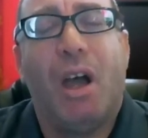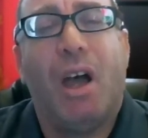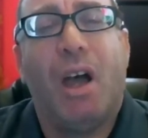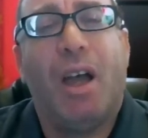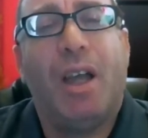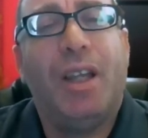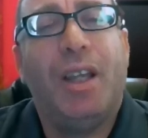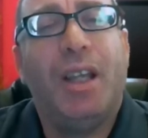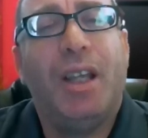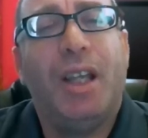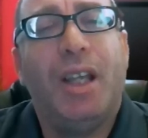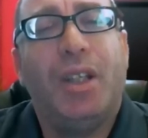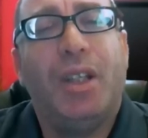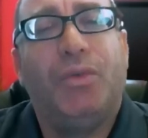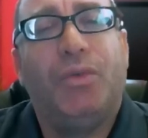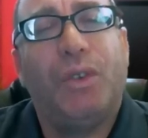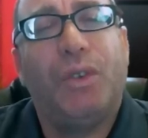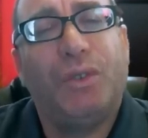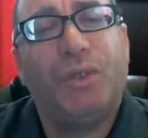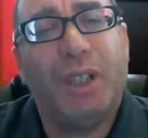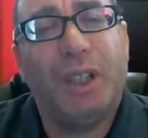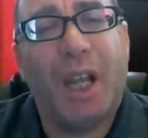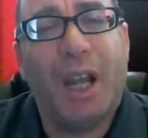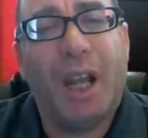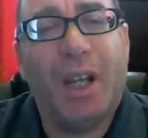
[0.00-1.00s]
uh, is
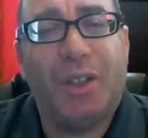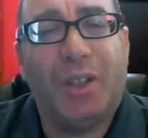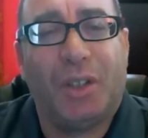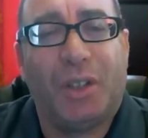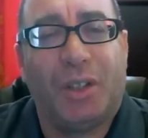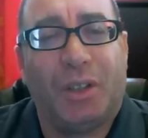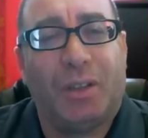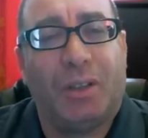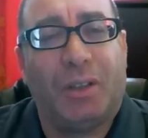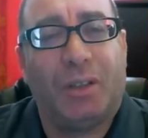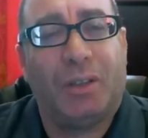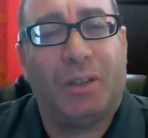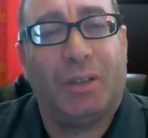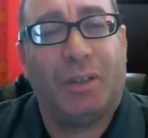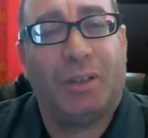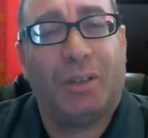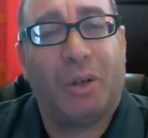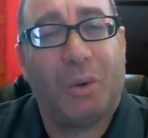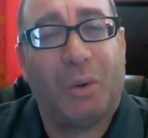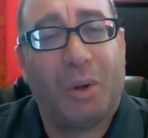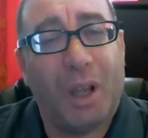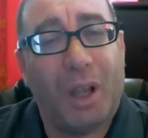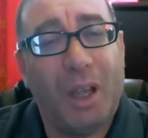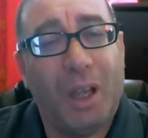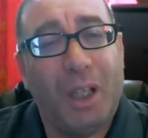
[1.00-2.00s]
1500
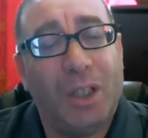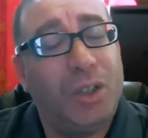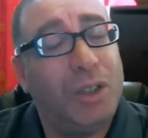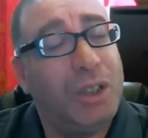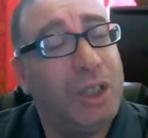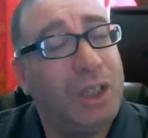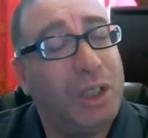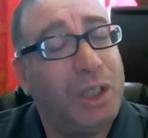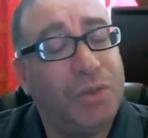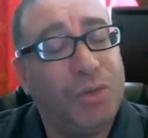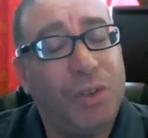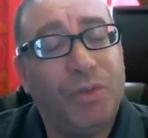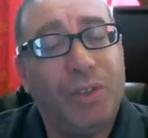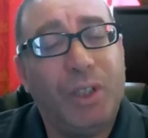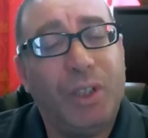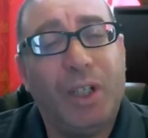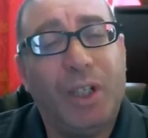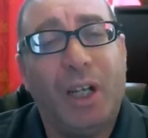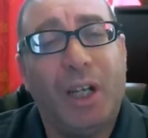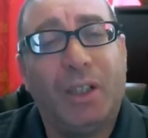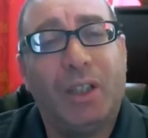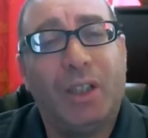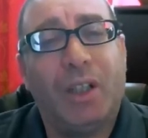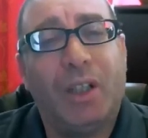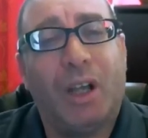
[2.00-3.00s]
okay it's, it's
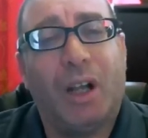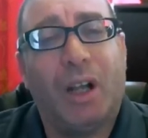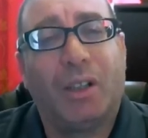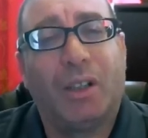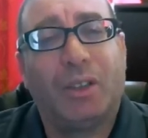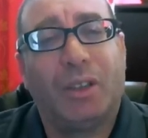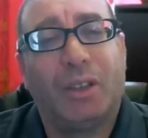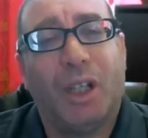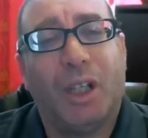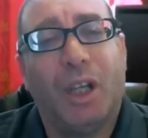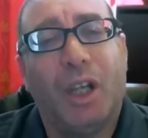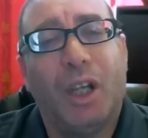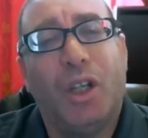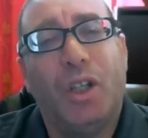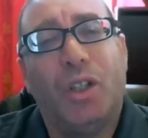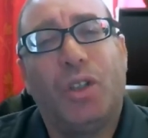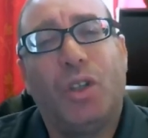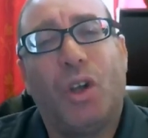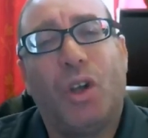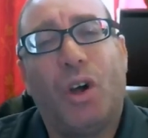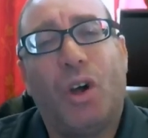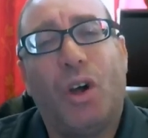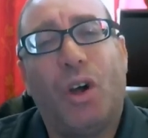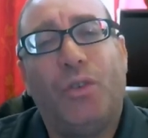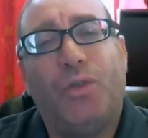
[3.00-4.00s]
1500 dollars
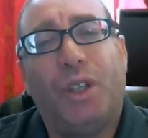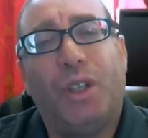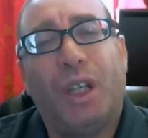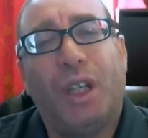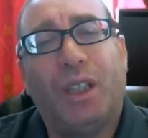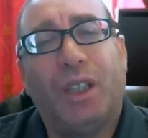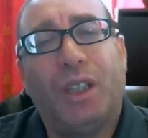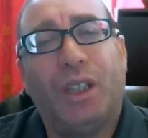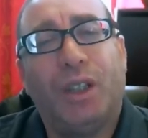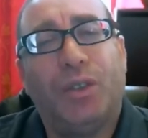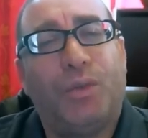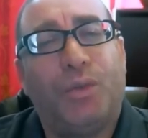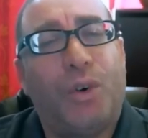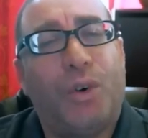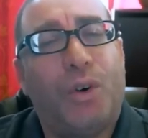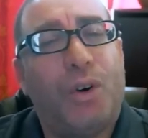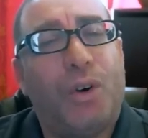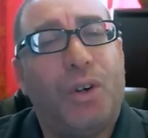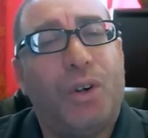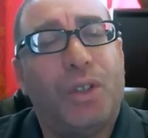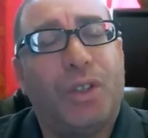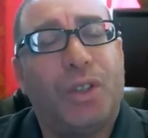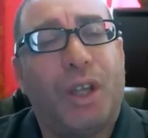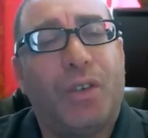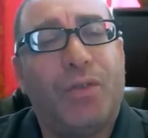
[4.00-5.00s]
so if you get it
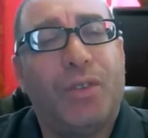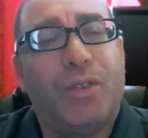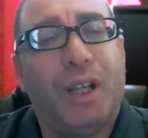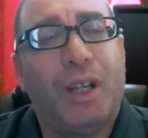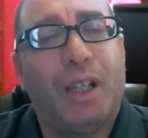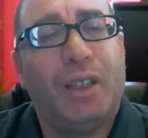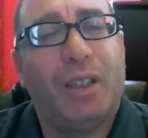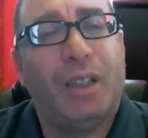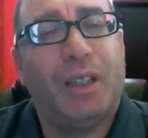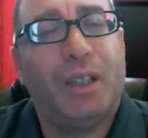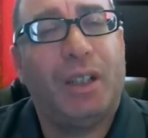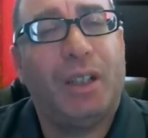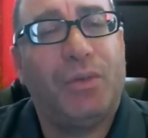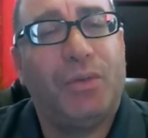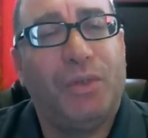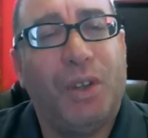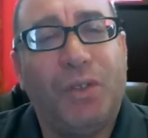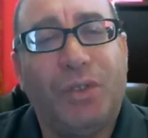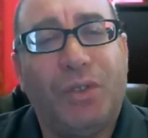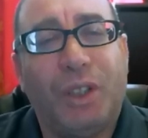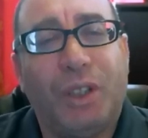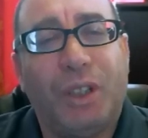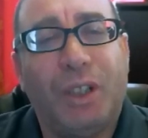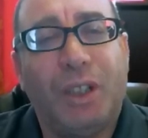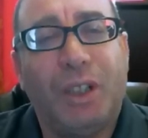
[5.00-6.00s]
for
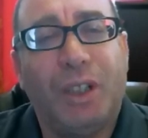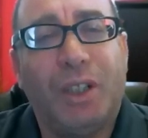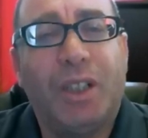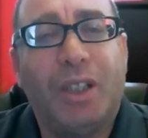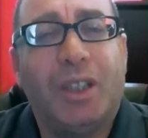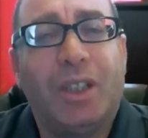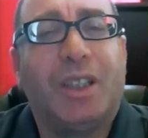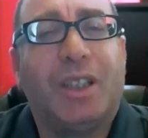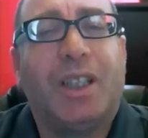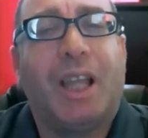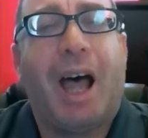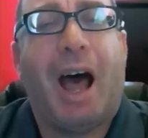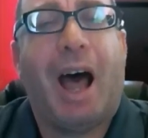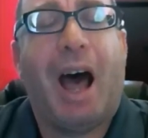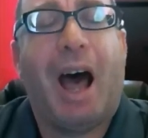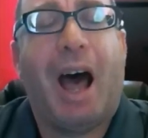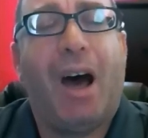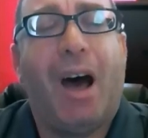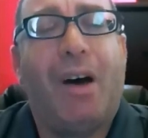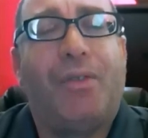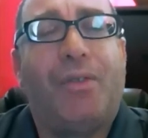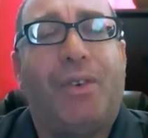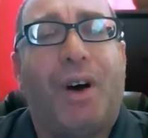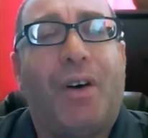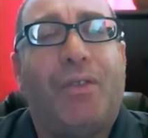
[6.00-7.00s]
750 this is
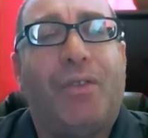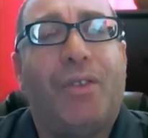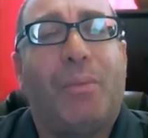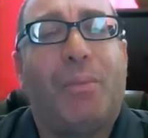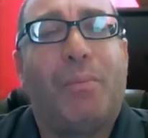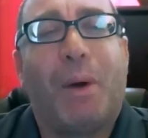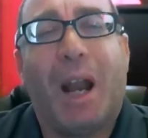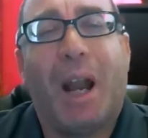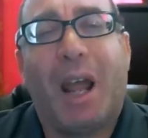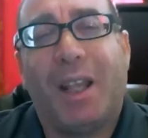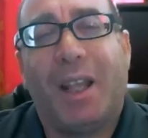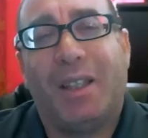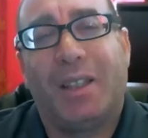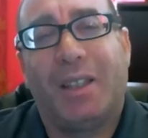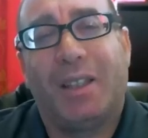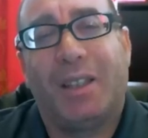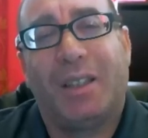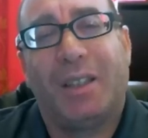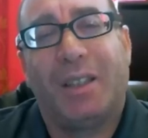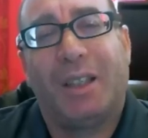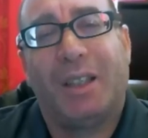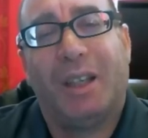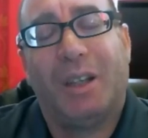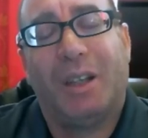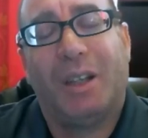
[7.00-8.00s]
half of the price
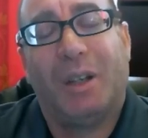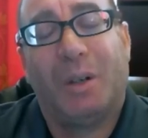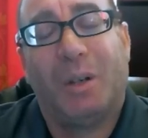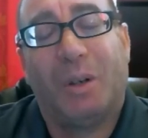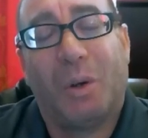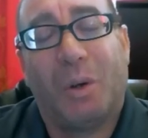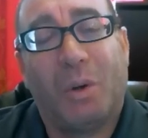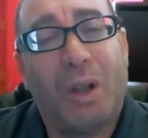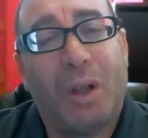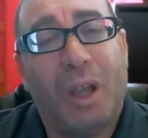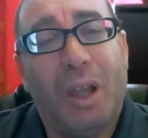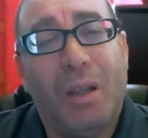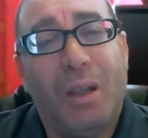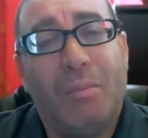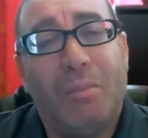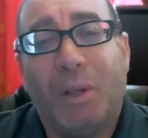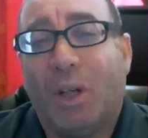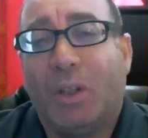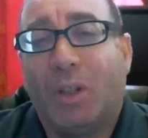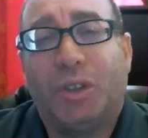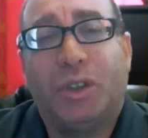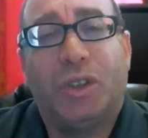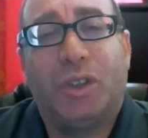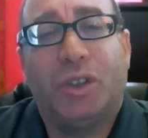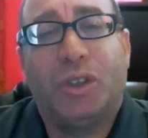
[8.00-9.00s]
okay
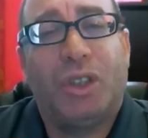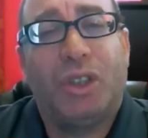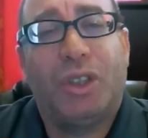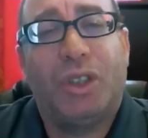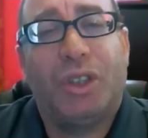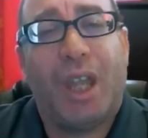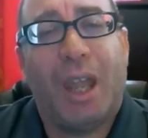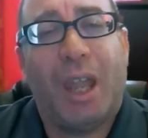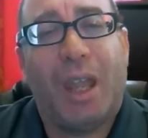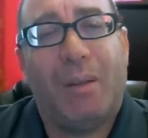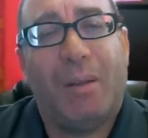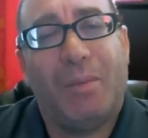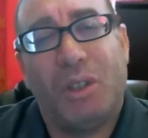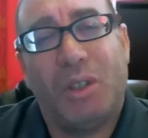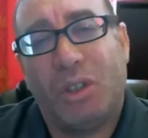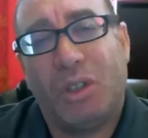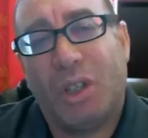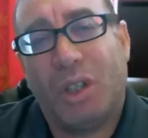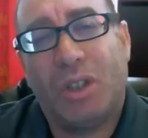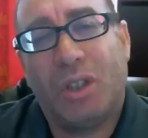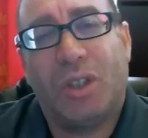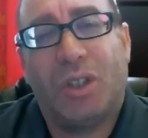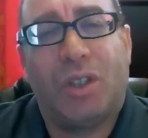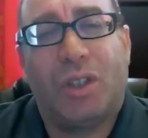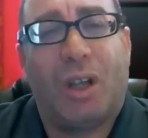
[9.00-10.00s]
because it's the same it's
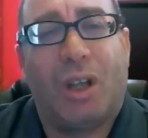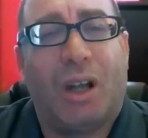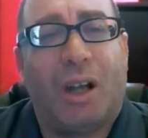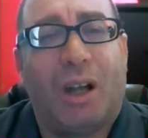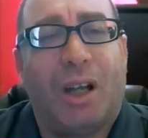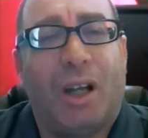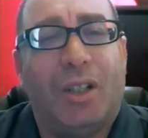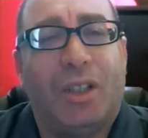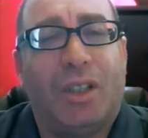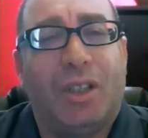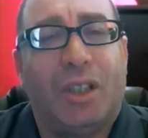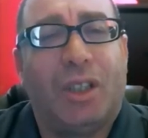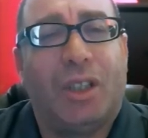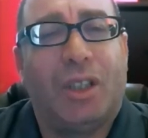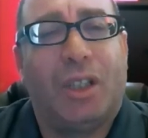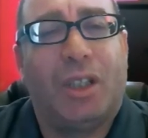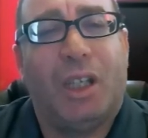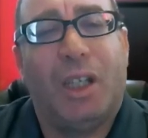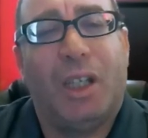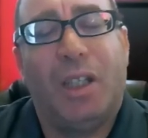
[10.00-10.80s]
just uh, it's just